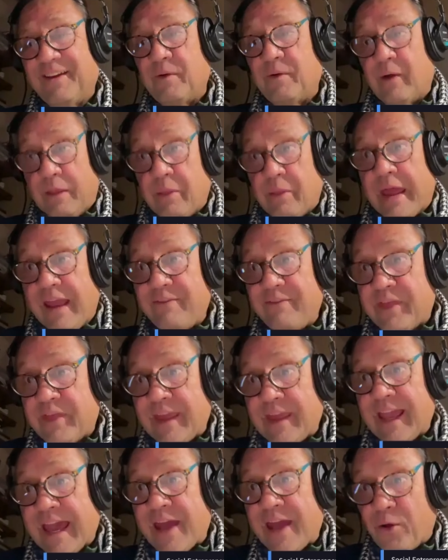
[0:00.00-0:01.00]
When
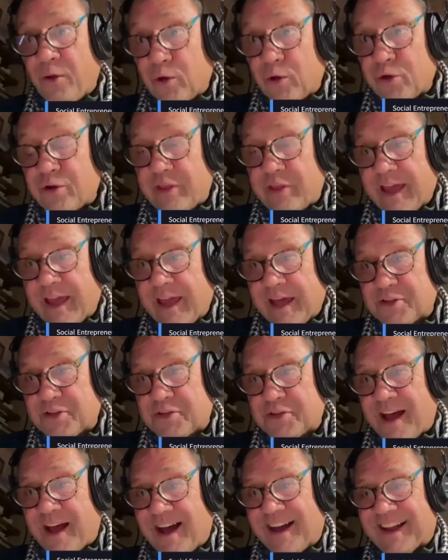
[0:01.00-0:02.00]
they get older, they get
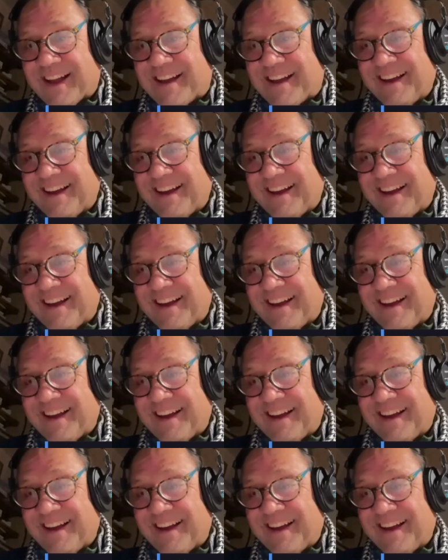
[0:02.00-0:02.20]
stuck.